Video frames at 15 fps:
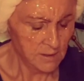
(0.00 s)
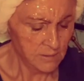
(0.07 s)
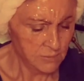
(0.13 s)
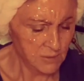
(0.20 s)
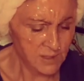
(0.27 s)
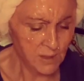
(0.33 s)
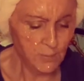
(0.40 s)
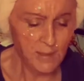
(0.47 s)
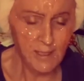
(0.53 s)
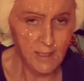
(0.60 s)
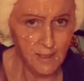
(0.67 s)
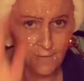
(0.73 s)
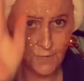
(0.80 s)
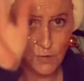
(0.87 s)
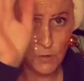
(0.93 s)
With a
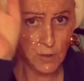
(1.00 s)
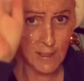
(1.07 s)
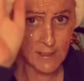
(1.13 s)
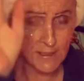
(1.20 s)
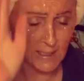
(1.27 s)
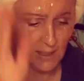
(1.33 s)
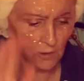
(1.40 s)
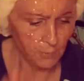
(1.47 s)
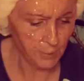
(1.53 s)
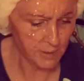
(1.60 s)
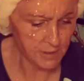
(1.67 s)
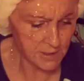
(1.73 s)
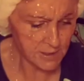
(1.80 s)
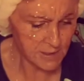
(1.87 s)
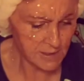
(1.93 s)
wave to his
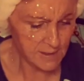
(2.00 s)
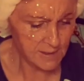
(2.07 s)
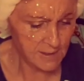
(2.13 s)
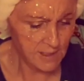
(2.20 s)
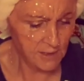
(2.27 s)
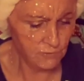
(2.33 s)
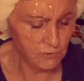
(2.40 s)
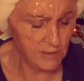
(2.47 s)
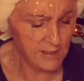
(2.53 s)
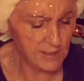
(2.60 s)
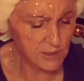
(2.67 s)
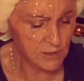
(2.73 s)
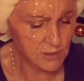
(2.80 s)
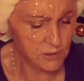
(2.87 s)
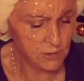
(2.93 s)
helpers, he
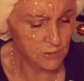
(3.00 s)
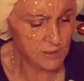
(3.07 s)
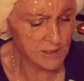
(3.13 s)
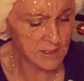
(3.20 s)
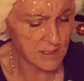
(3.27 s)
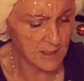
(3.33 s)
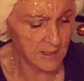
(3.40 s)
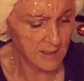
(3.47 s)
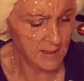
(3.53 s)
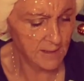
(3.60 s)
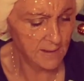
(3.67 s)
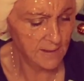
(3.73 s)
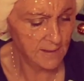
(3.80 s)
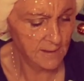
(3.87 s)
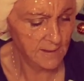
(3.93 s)
raced to the
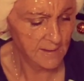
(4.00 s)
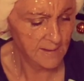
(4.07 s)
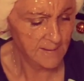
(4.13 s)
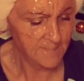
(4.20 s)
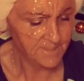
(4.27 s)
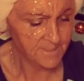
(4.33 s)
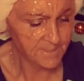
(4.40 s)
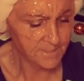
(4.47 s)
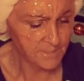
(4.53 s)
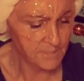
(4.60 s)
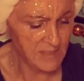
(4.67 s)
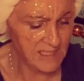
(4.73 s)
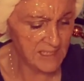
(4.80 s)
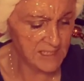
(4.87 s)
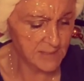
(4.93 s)
sleigh,
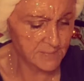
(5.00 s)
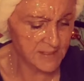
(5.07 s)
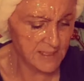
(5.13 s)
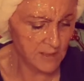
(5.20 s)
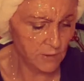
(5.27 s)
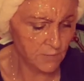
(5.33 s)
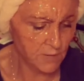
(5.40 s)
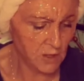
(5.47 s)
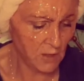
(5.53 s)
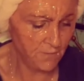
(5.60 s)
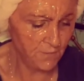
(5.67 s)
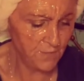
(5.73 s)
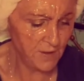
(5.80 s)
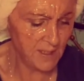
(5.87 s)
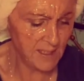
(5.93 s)
made himself
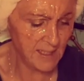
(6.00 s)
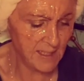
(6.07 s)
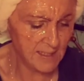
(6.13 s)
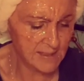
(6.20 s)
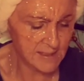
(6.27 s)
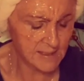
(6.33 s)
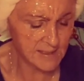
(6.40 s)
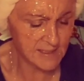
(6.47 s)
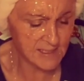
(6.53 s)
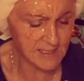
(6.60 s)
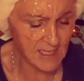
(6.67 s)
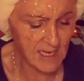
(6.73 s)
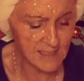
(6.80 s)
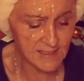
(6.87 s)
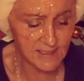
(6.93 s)
comfy and
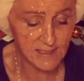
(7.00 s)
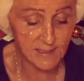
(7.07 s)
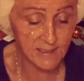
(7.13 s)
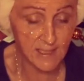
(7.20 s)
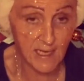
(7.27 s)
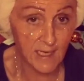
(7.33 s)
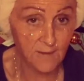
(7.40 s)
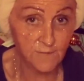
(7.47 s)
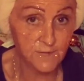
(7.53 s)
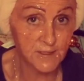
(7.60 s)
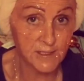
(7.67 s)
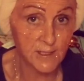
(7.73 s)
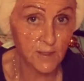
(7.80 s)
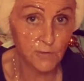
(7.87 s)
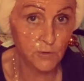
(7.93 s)
sat naved
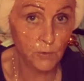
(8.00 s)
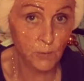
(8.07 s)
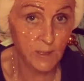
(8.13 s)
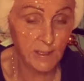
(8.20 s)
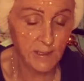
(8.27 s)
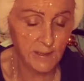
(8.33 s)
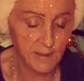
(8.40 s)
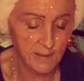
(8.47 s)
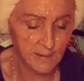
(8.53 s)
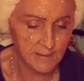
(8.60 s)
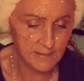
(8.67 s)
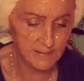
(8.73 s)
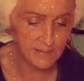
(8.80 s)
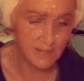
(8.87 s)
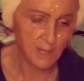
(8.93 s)
the way.
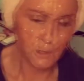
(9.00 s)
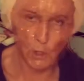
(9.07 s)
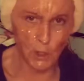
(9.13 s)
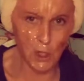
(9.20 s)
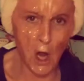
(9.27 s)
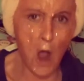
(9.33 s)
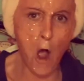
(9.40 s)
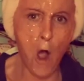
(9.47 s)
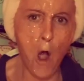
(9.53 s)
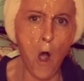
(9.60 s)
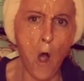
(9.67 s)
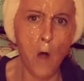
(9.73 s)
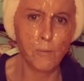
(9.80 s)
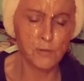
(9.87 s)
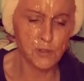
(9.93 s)
Giddy
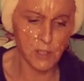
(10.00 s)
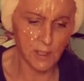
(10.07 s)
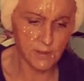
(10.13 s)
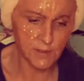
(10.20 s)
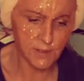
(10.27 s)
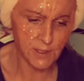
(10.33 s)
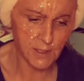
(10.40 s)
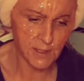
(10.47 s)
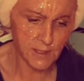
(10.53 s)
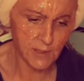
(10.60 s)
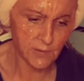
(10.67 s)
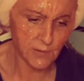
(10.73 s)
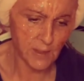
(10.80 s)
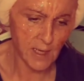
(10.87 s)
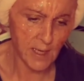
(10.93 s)
up, Santa
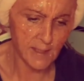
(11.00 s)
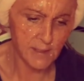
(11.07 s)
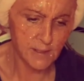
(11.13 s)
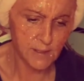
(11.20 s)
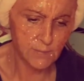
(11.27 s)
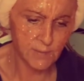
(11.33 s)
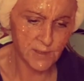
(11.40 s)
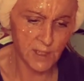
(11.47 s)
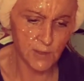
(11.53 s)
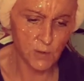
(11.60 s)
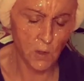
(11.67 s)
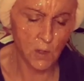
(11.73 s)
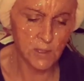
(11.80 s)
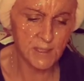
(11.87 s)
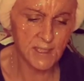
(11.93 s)
cried. With an
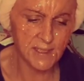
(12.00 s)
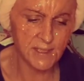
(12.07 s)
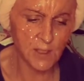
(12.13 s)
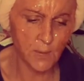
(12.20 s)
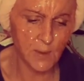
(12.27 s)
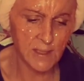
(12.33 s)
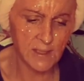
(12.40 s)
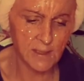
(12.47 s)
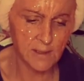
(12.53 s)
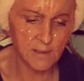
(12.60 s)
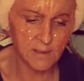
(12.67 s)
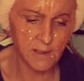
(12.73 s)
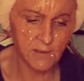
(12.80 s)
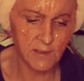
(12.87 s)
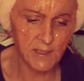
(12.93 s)
nod and a wink,
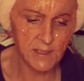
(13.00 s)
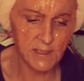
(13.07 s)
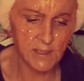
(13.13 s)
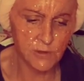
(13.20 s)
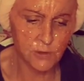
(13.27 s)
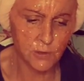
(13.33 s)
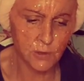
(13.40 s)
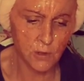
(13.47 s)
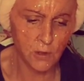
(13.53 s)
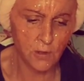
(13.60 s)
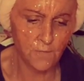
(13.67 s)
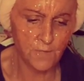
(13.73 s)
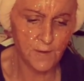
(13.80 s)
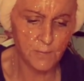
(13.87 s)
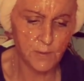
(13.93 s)
the reindeer took
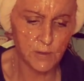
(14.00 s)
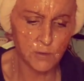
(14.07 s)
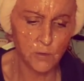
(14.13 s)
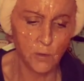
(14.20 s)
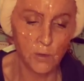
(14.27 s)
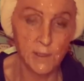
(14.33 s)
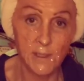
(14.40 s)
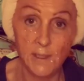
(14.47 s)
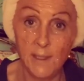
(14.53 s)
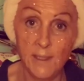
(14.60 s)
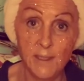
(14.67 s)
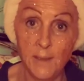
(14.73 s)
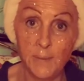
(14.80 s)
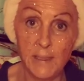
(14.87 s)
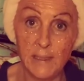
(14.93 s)
off and were gone in
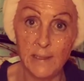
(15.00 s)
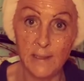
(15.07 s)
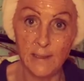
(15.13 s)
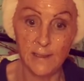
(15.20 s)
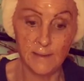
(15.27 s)
a blink.